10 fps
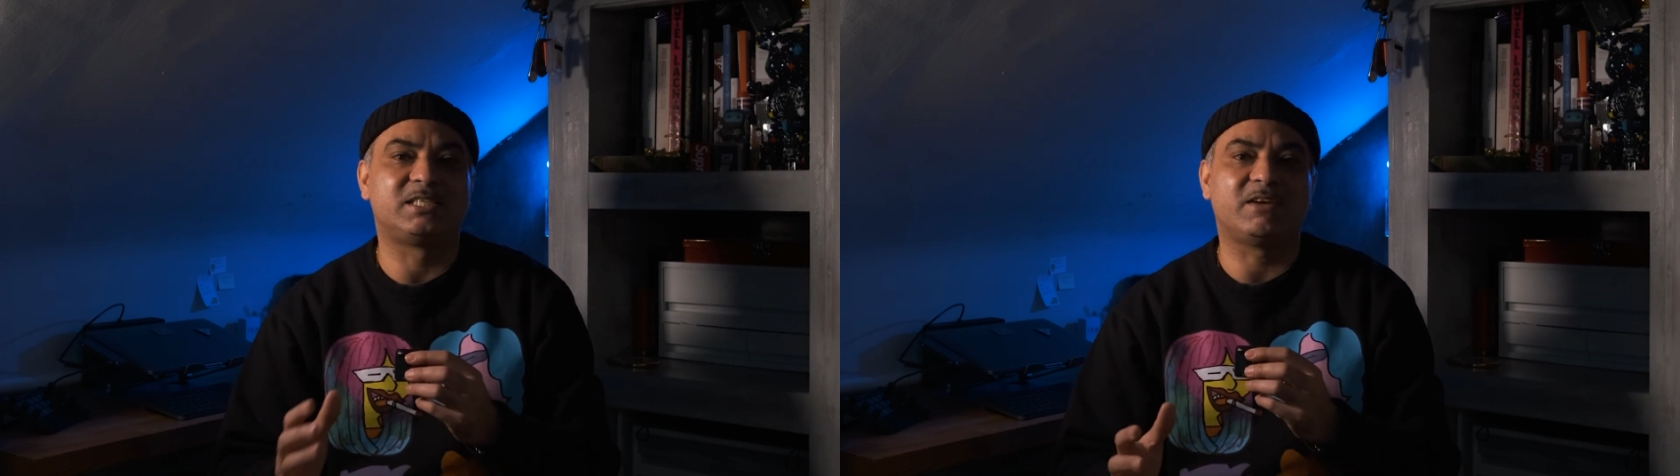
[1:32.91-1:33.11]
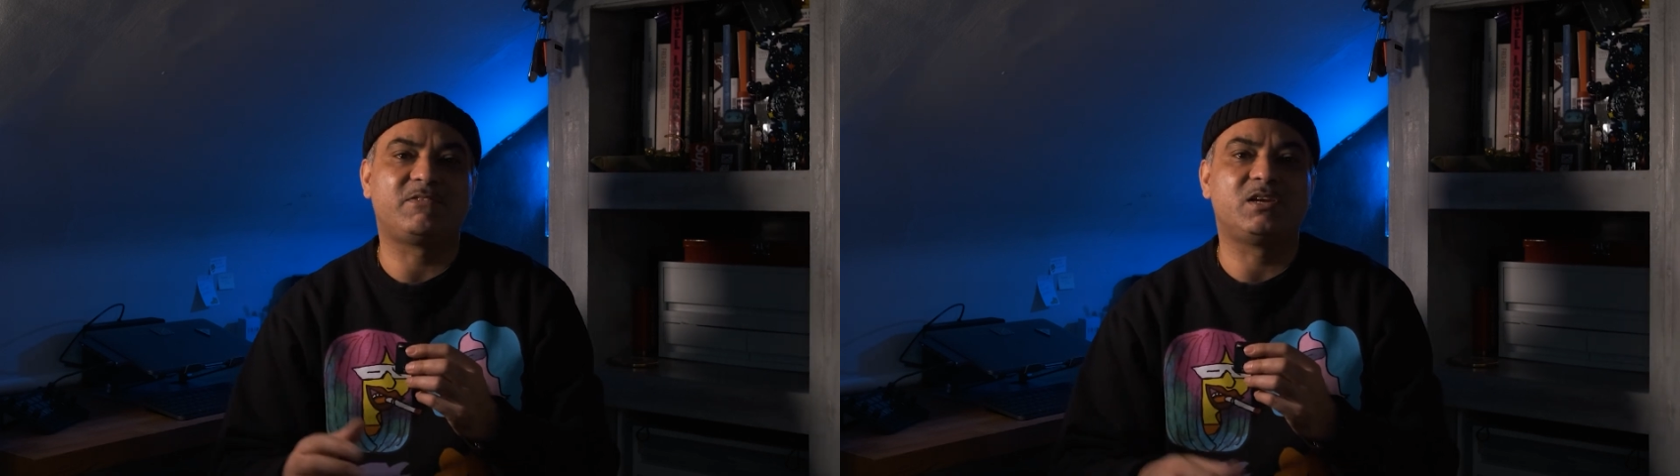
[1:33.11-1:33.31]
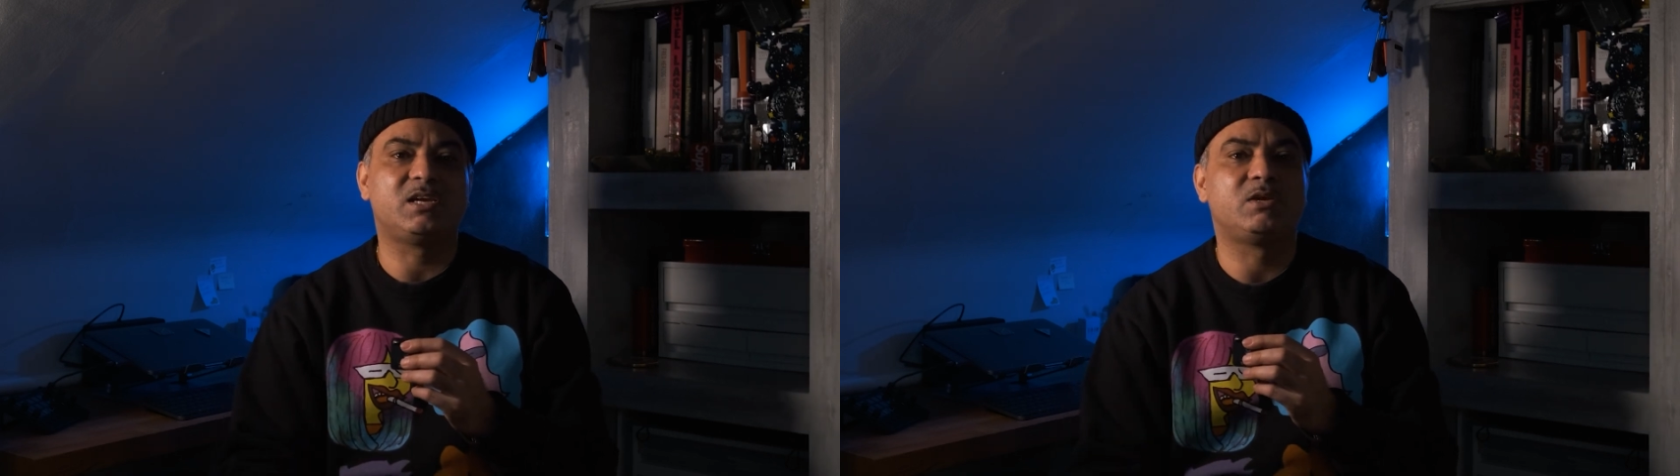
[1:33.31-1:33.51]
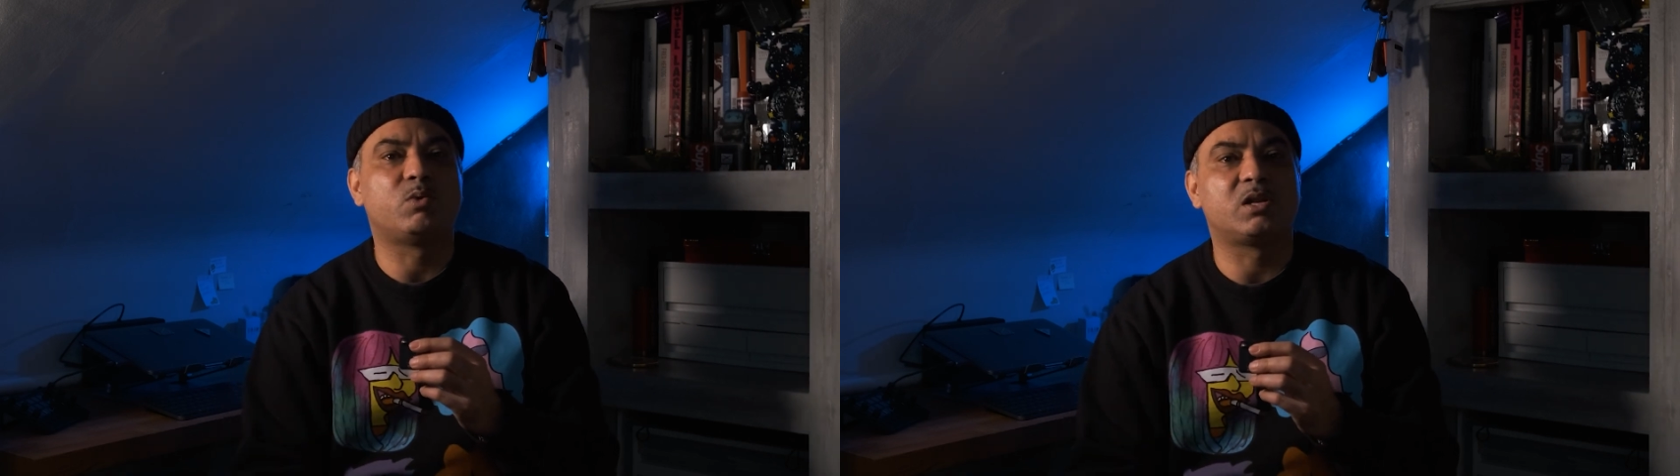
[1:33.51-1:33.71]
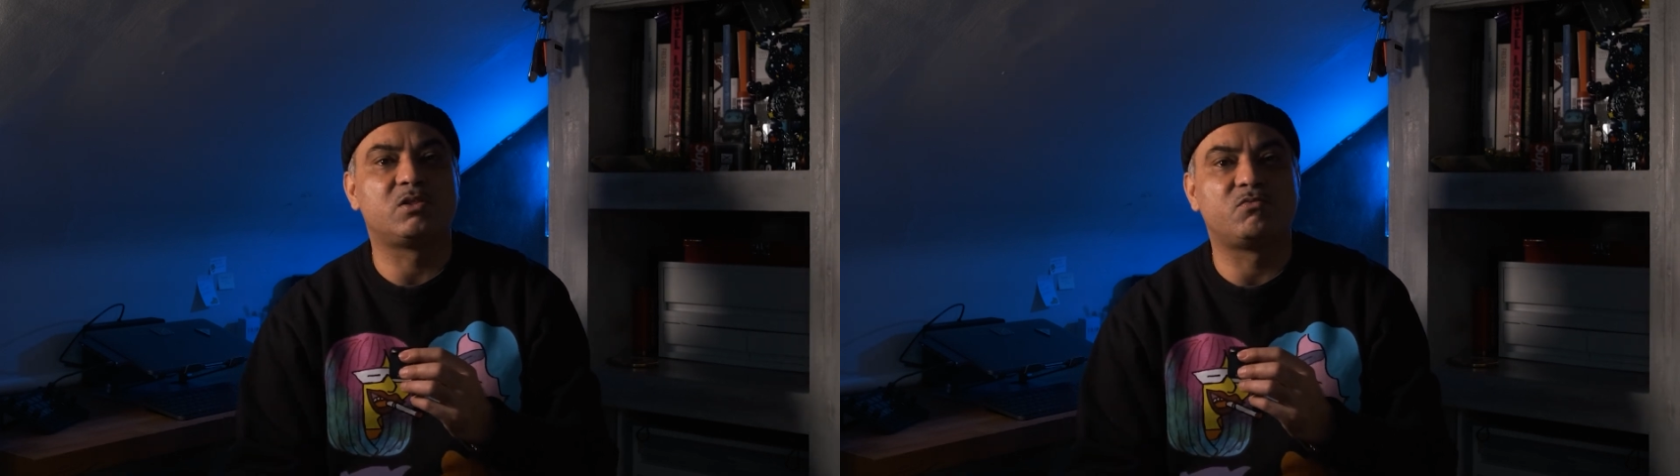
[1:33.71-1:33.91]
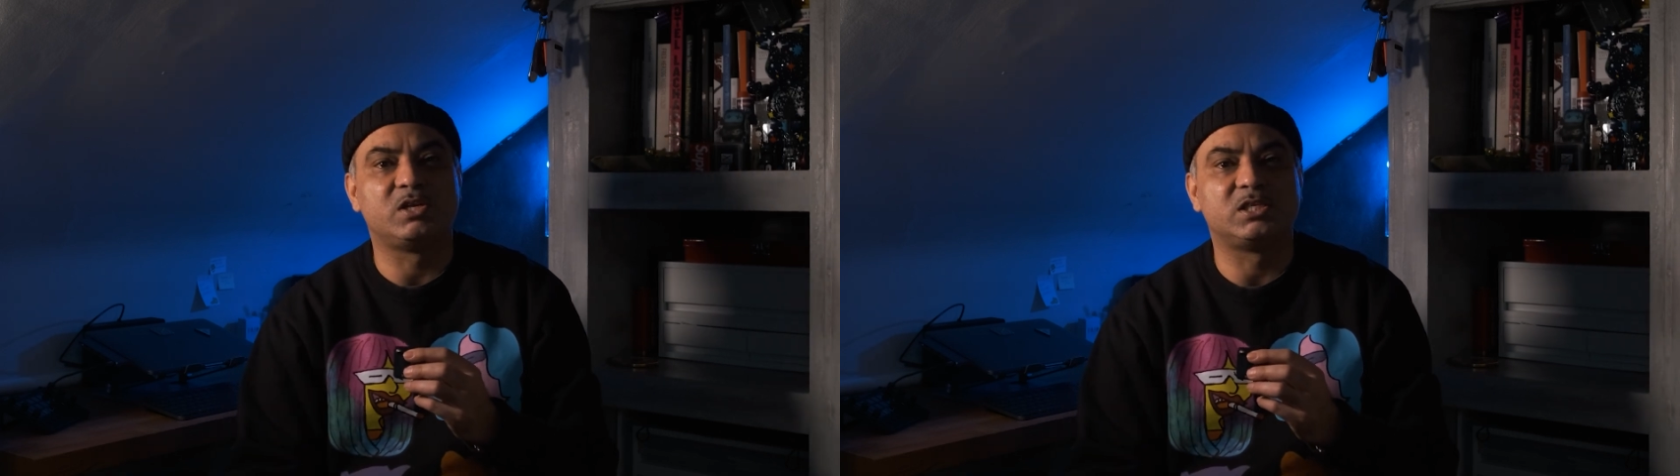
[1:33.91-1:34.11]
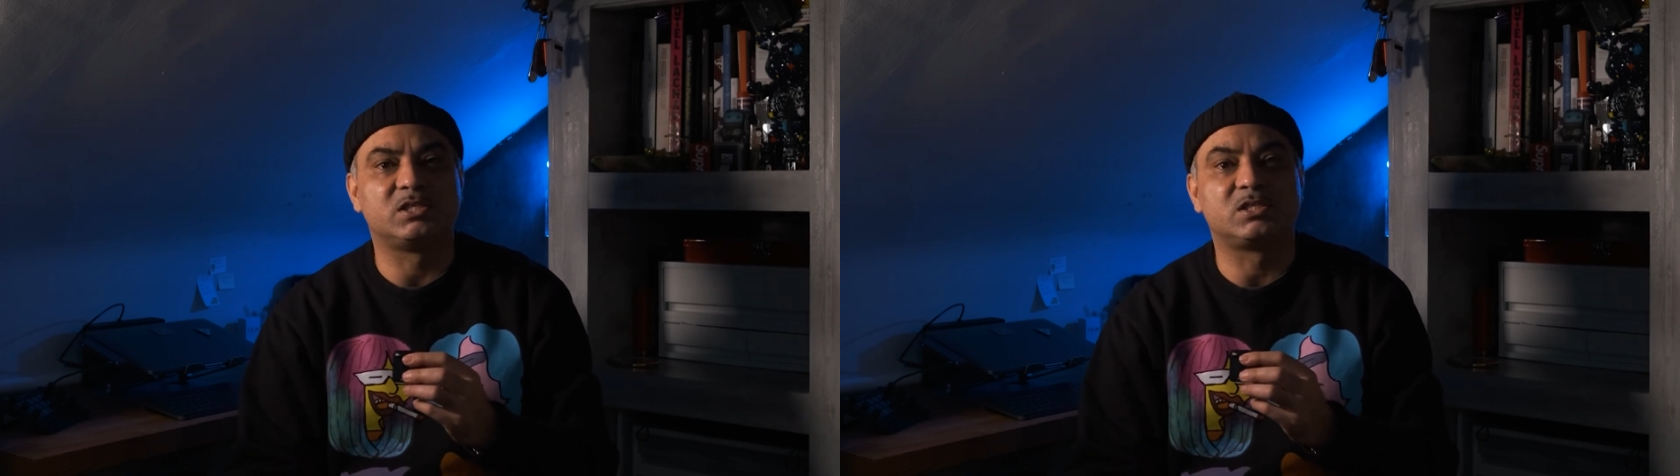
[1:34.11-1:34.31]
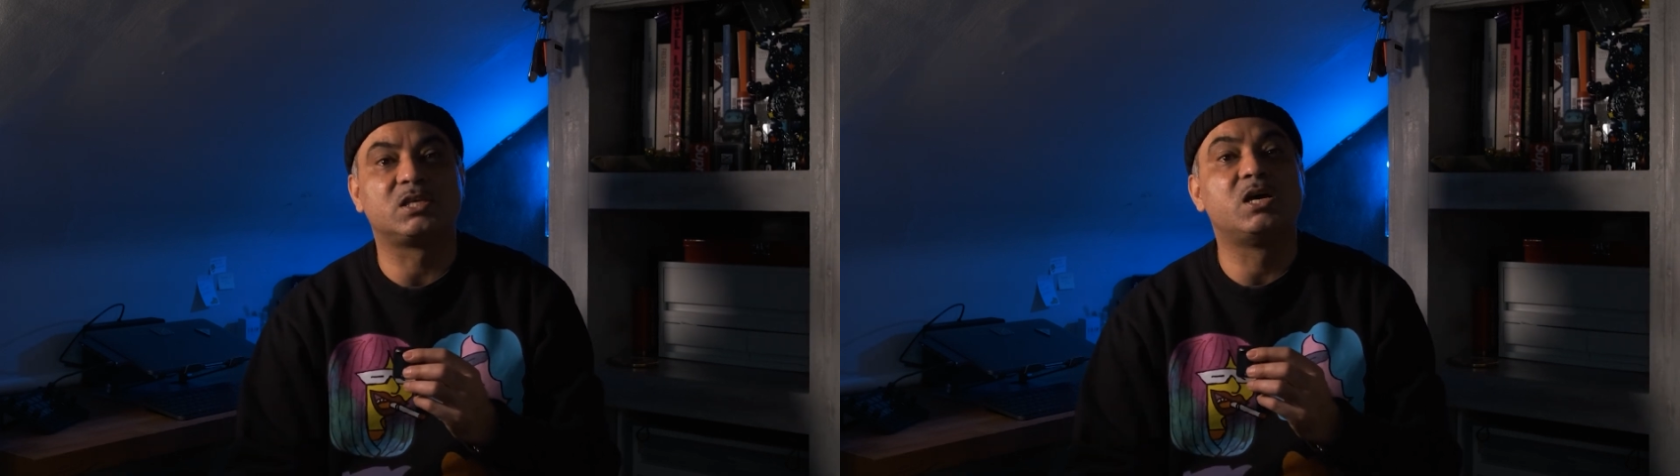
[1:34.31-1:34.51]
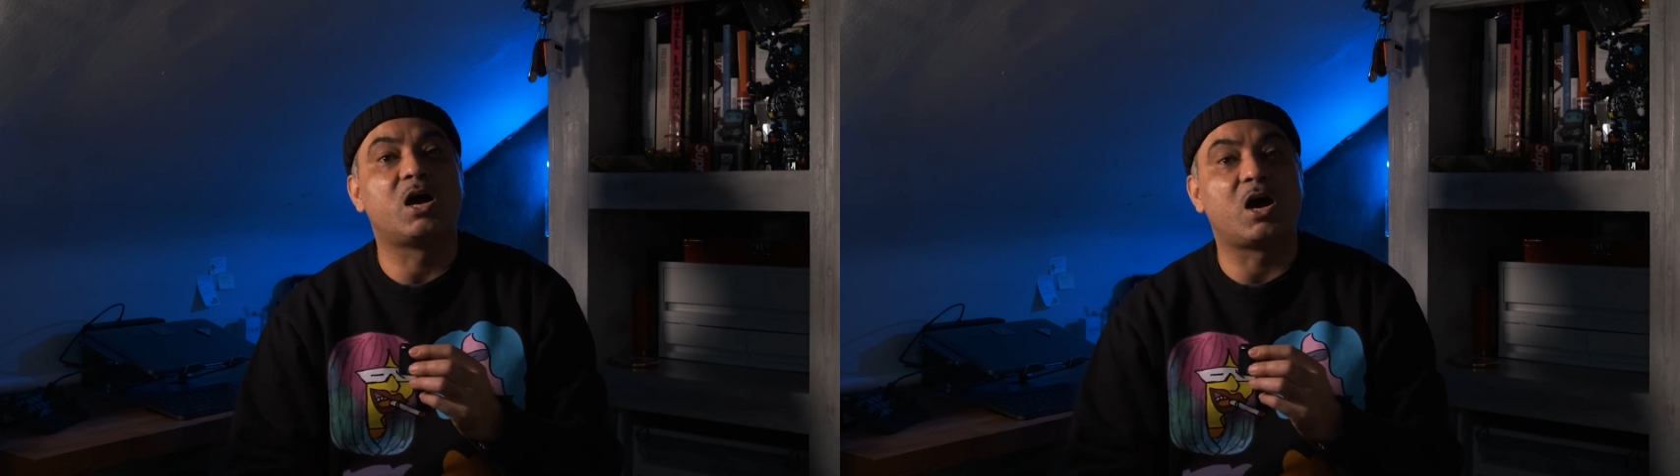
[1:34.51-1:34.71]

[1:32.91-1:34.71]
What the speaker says: definitely one of the reasons